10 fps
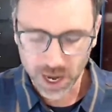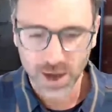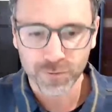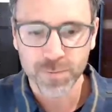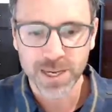
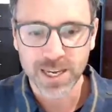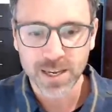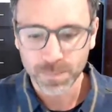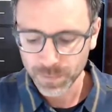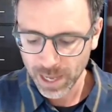of B
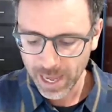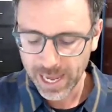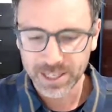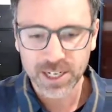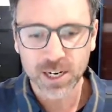
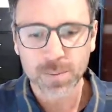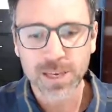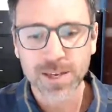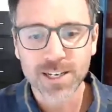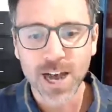is going to be
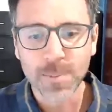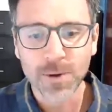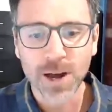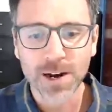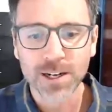the dot
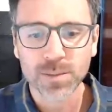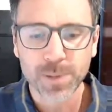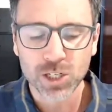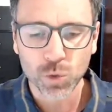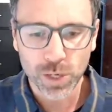product
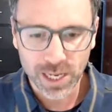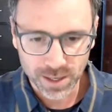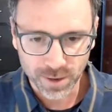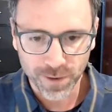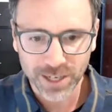between
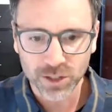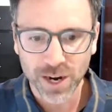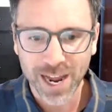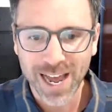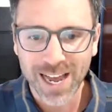the vector
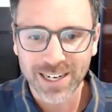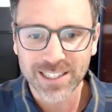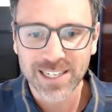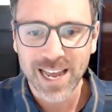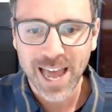
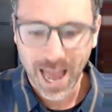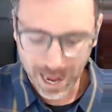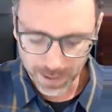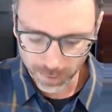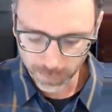X
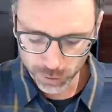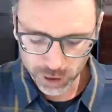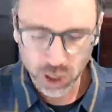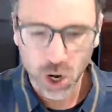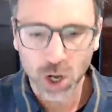and the first
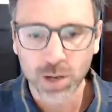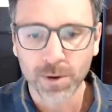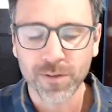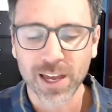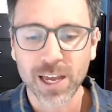column
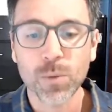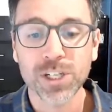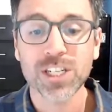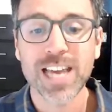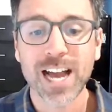of A, which
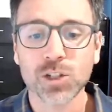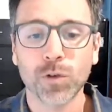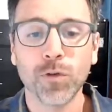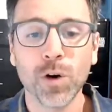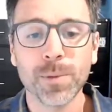is the actual
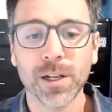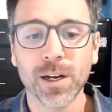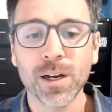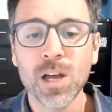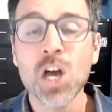
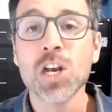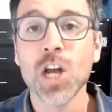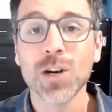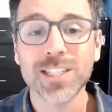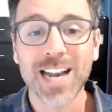formula.
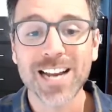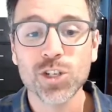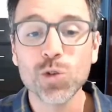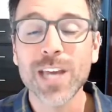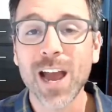Notice that I
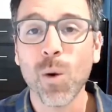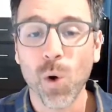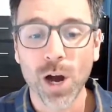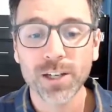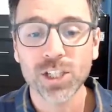do get
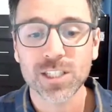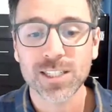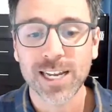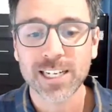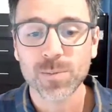one just as
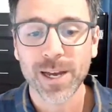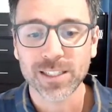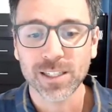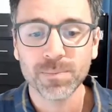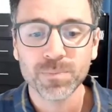I
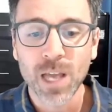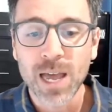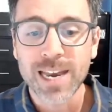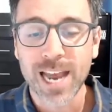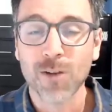expected.
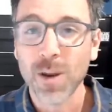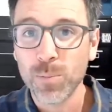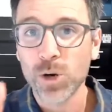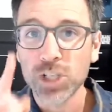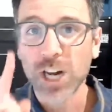Now, if I
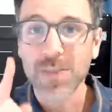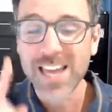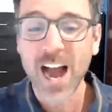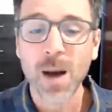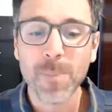push the
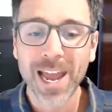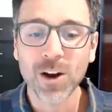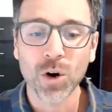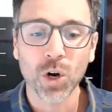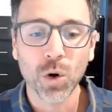up
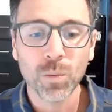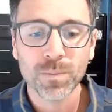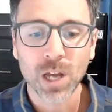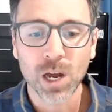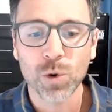arrow,
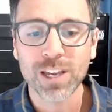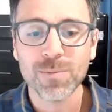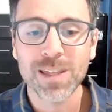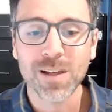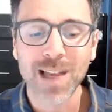it will give me
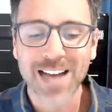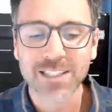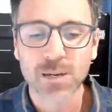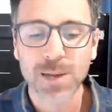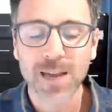the last
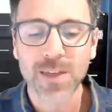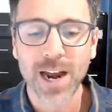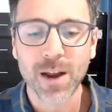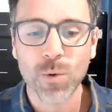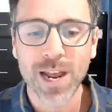command that
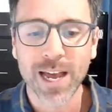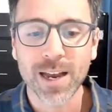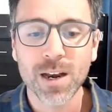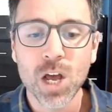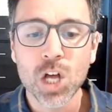I
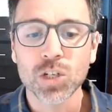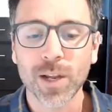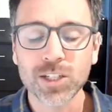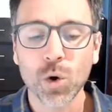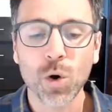ran. So
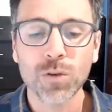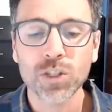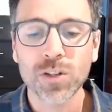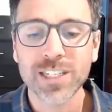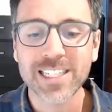let's go over to
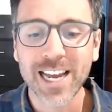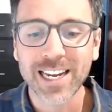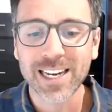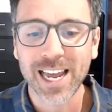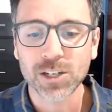the
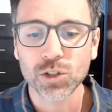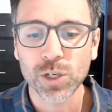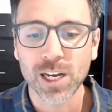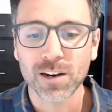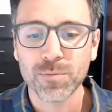second
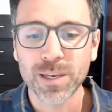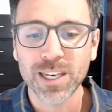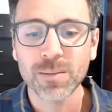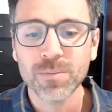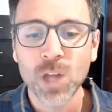entry of
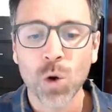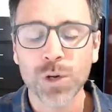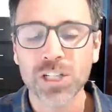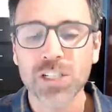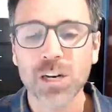B, which
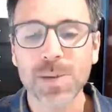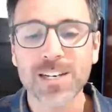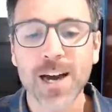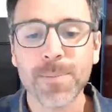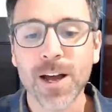is going to be a
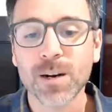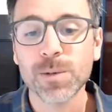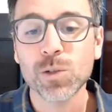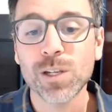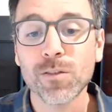dot product
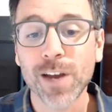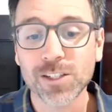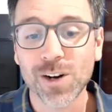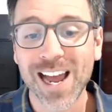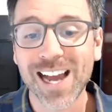between the
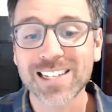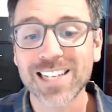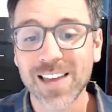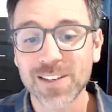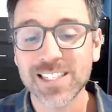vector X
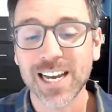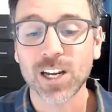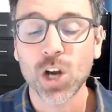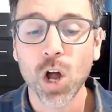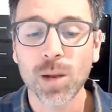and the second
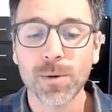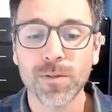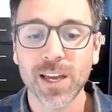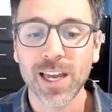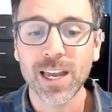column of
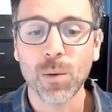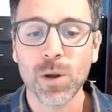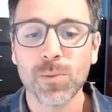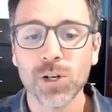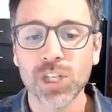A, and we
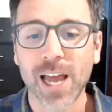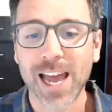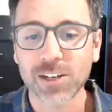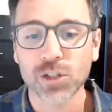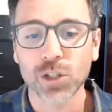push
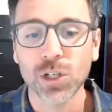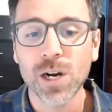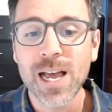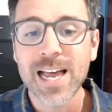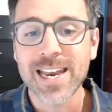enter.
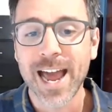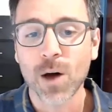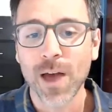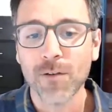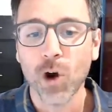Now
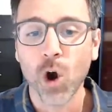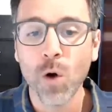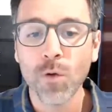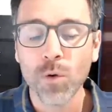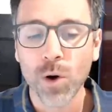that
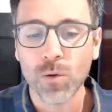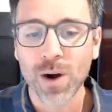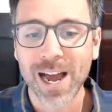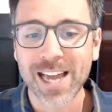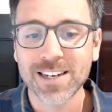
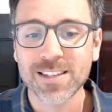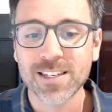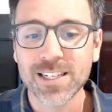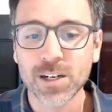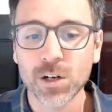overrides the
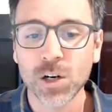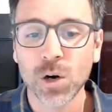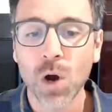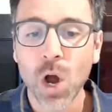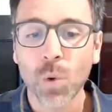
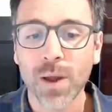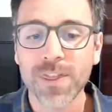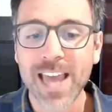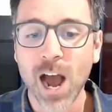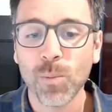zero with
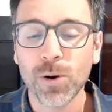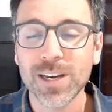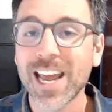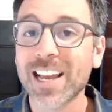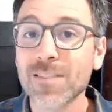the output
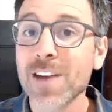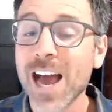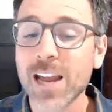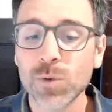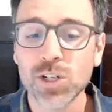negative
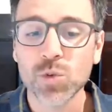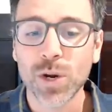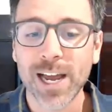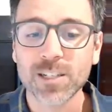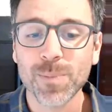nine, which is what
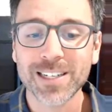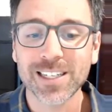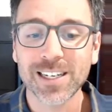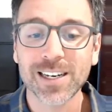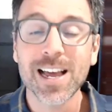I
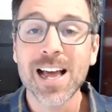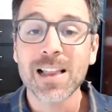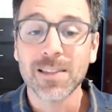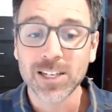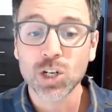expected.
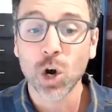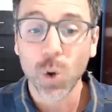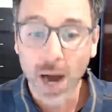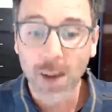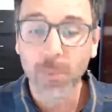Let's go
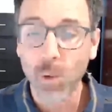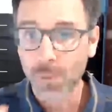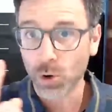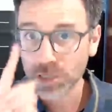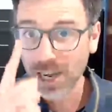up one
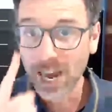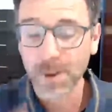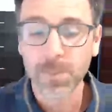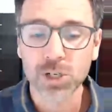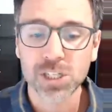more time. I
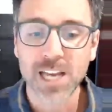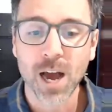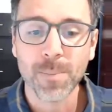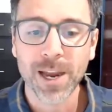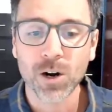push the
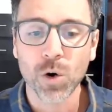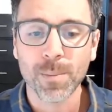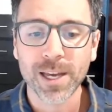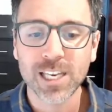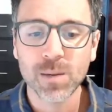up arrow on
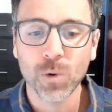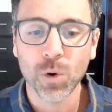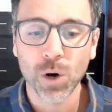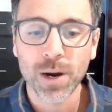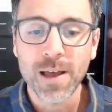my
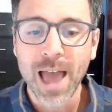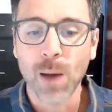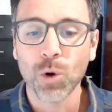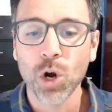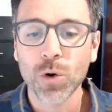keyboard, and
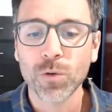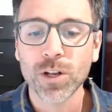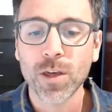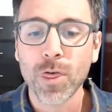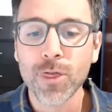we'll go over to
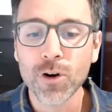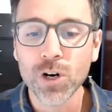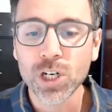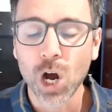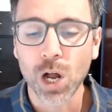the third
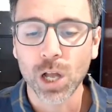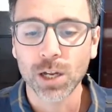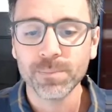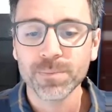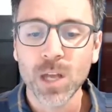
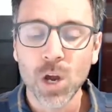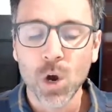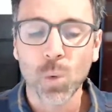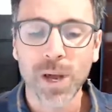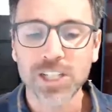column,
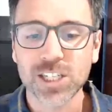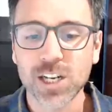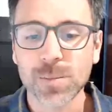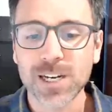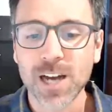which is going
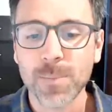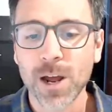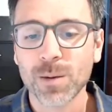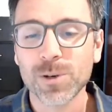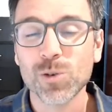to be a dot
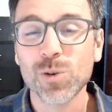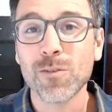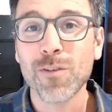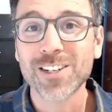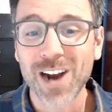product between the
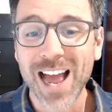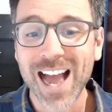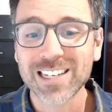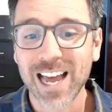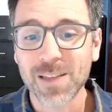vector X
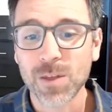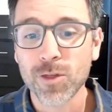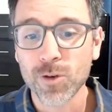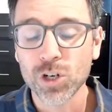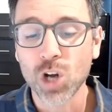and the
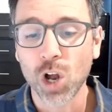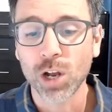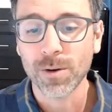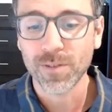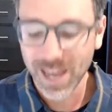third column
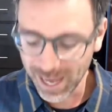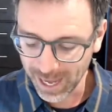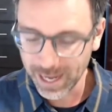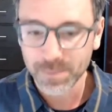of A